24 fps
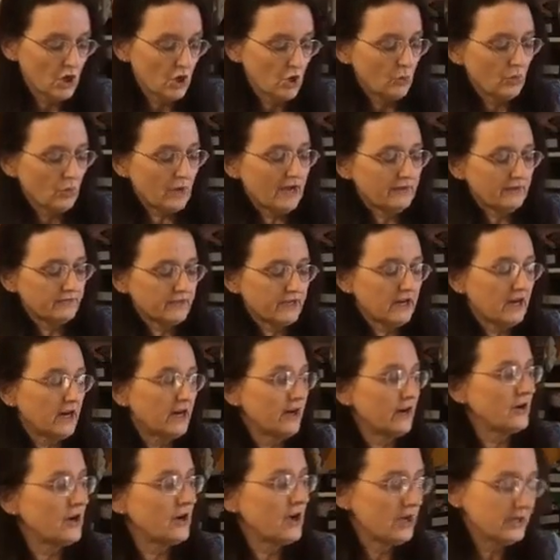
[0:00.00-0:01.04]
We'll have the
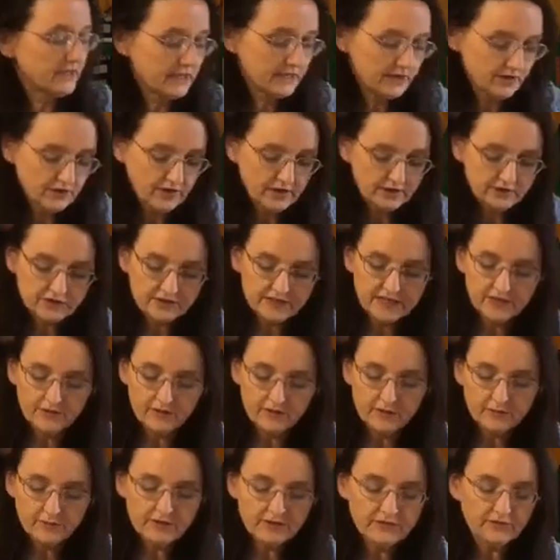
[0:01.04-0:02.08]
iron on here and just give it a
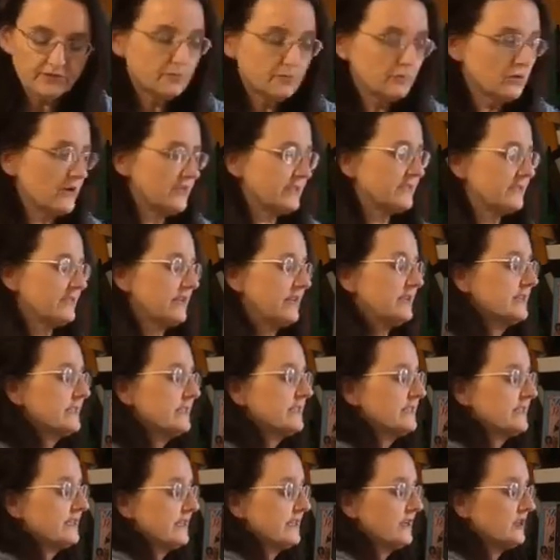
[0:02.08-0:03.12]
bit of a press then at this
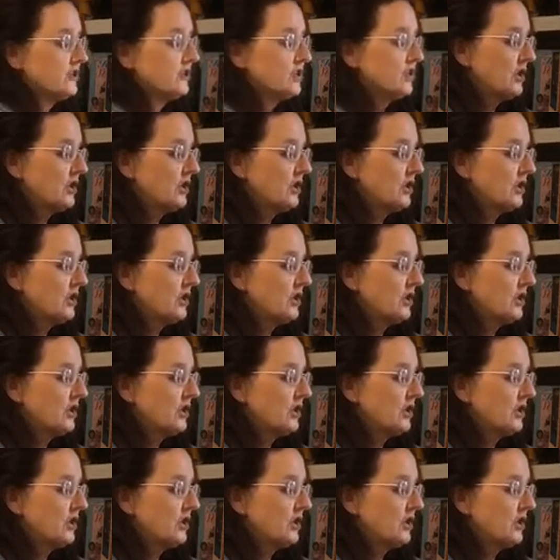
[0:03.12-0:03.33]
stage.